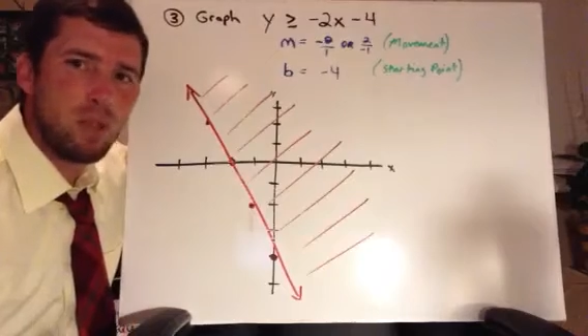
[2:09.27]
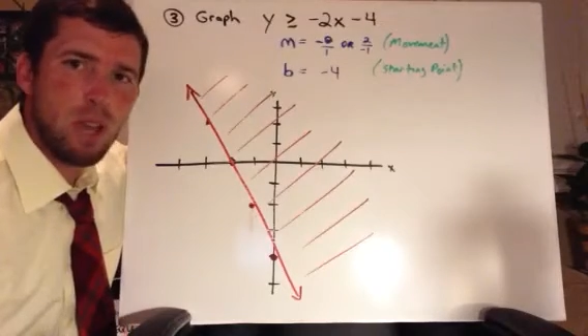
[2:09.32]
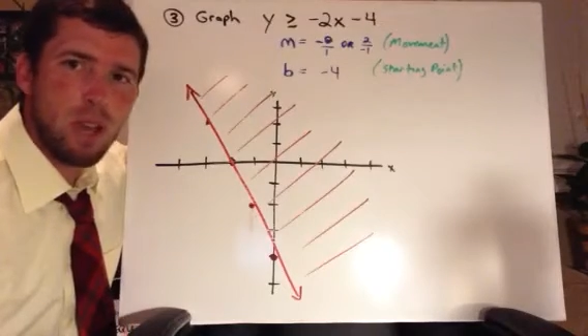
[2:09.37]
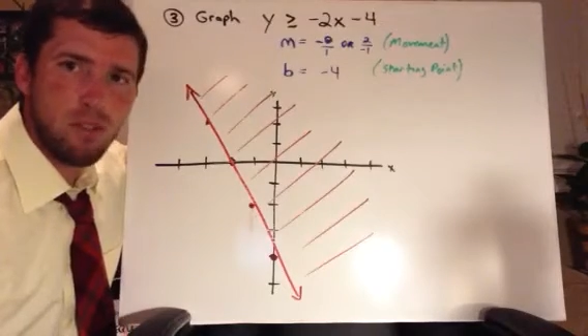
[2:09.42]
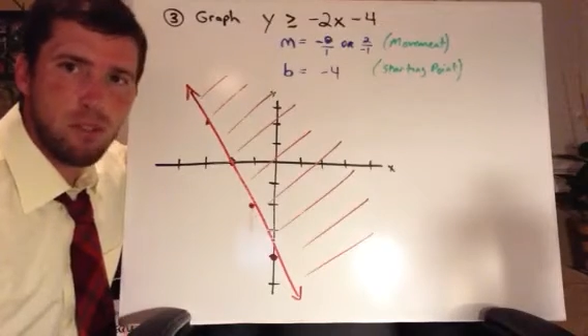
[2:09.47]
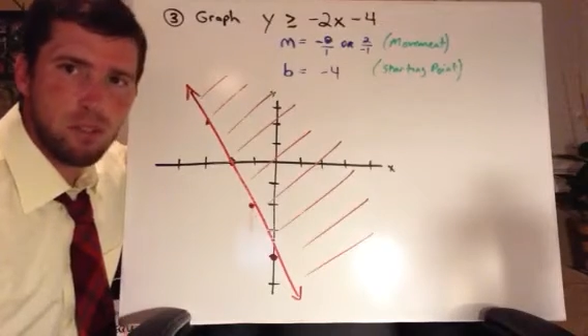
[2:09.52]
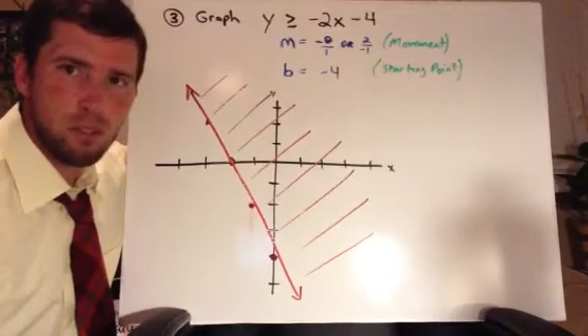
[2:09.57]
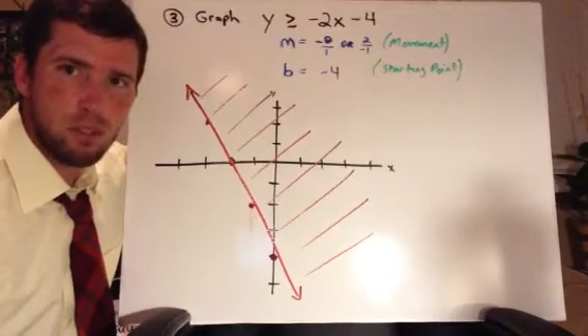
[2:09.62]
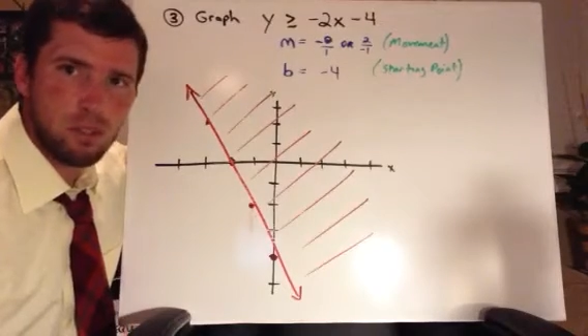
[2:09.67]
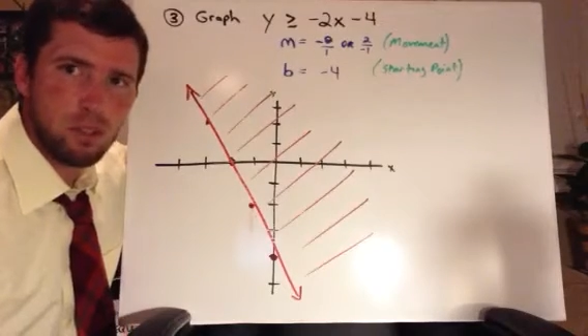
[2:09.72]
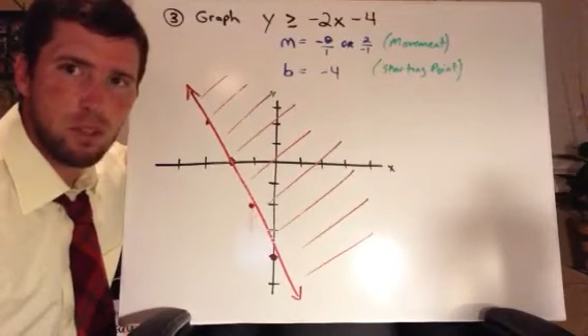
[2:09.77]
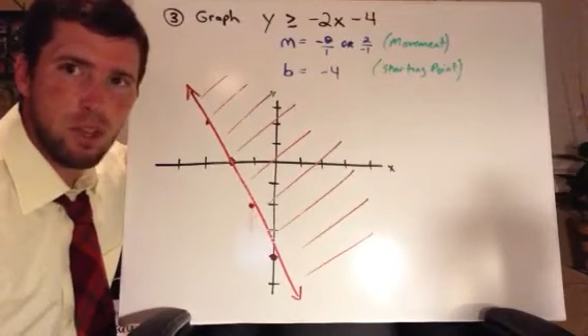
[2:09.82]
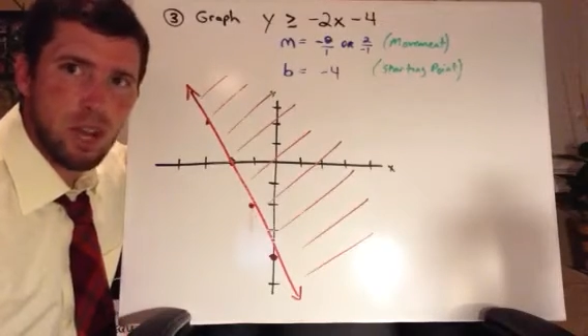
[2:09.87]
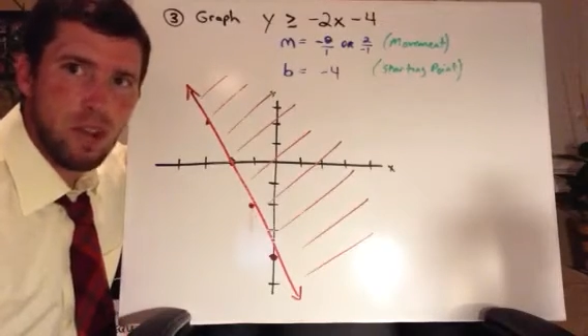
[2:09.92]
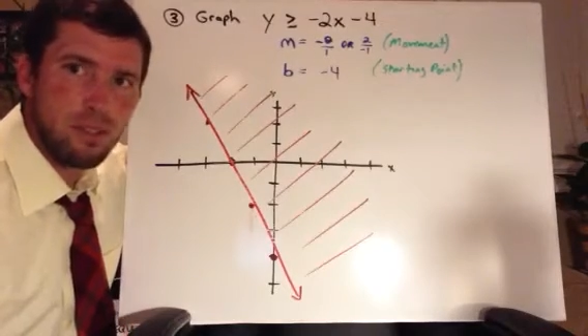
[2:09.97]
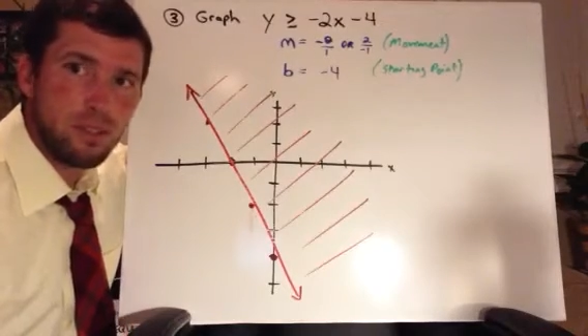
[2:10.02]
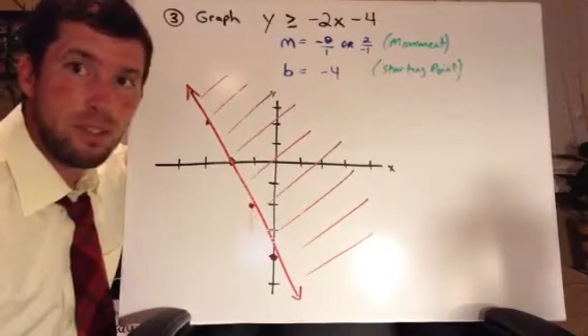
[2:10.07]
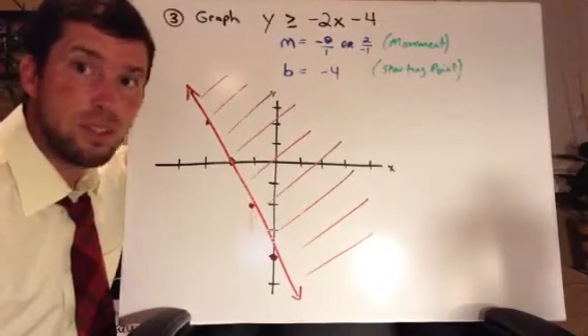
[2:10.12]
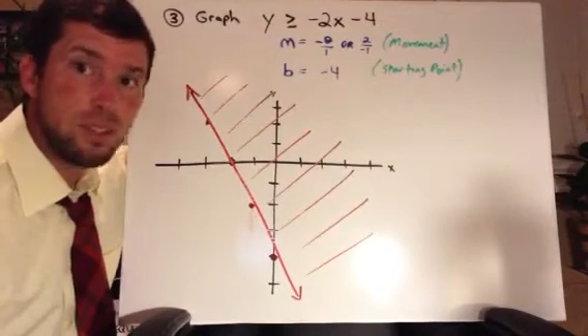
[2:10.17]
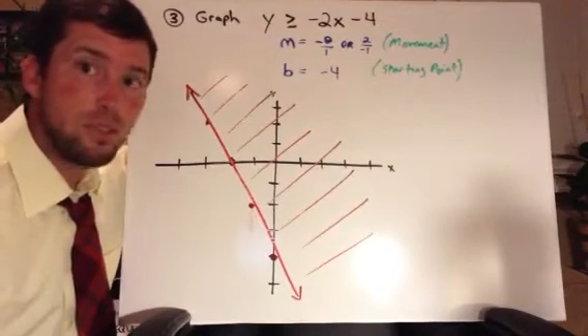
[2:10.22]
have on your
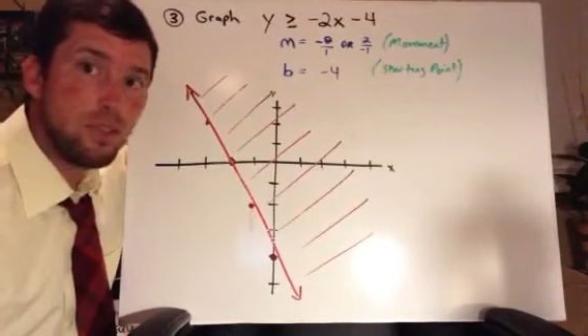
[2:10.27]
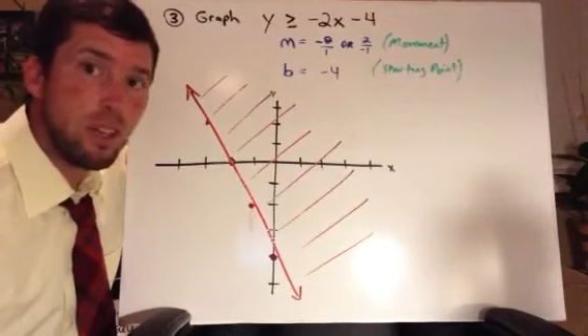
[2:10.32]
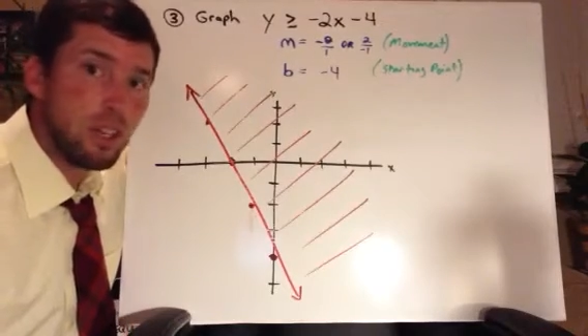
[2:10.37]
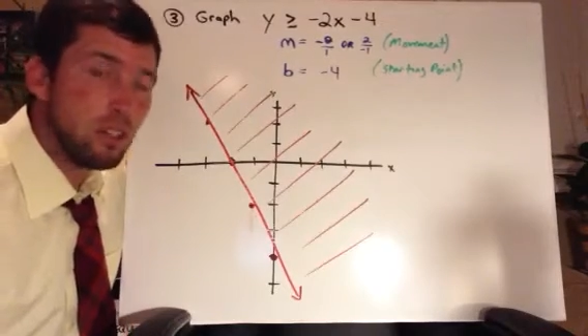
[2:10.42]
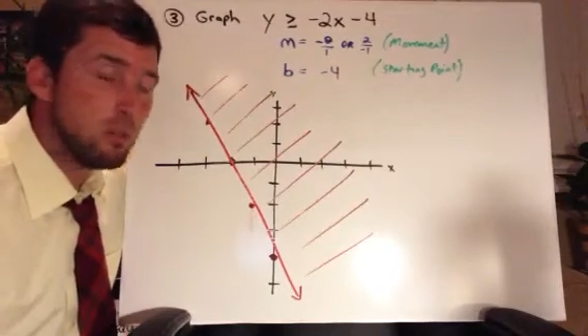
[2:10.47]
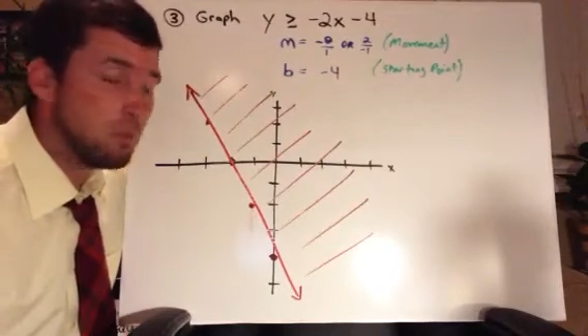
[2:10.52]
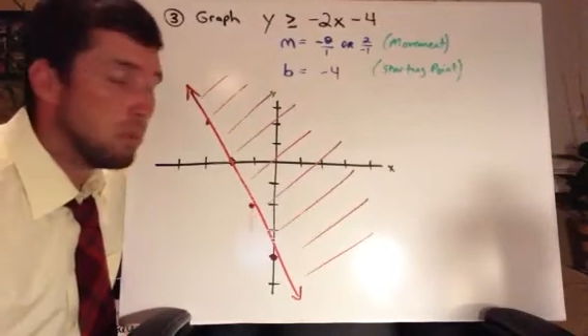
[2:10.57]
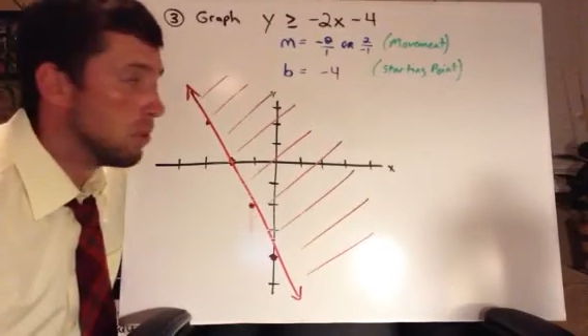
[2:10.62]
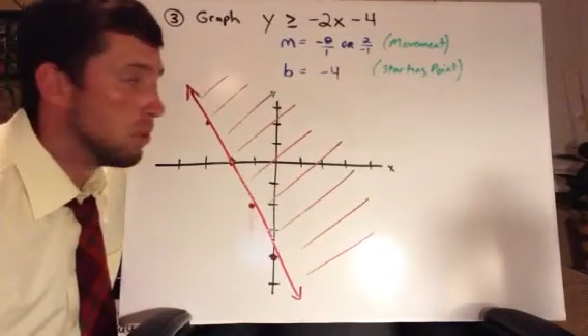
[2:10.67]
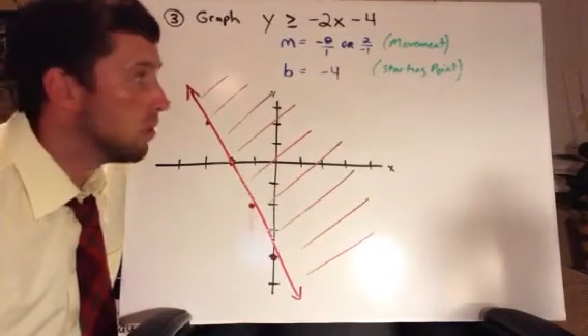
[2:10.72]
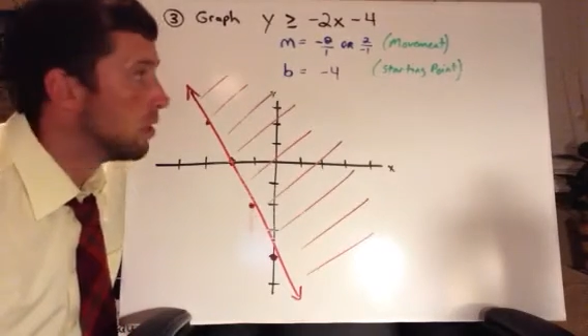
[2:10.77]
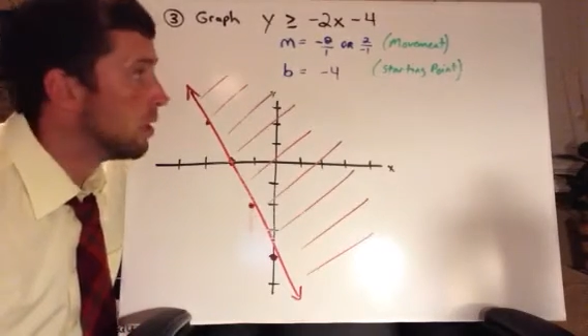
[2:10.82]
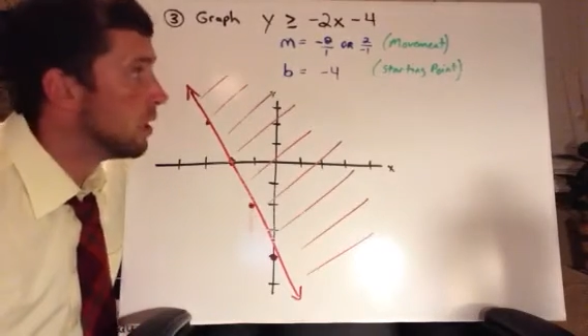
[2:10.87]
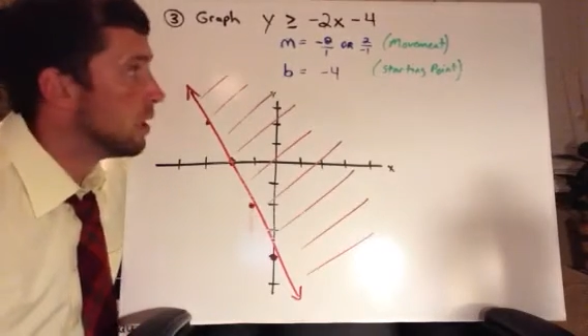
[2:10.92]
graph that's available.